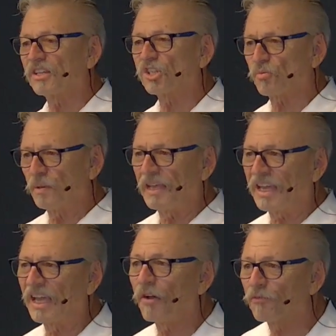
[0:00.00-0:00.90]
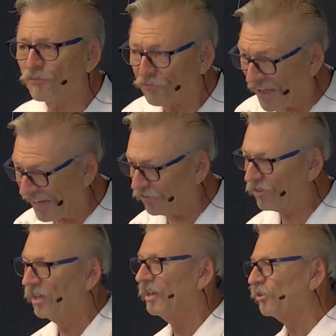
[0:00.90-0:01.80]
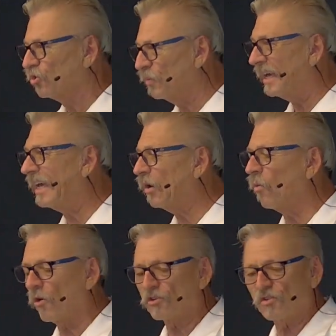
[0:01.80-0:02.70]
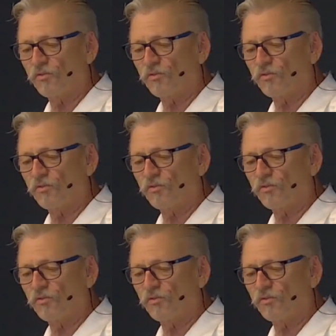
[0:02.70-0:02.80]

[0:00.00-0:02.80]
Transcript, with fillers: speaking faith, speaking words of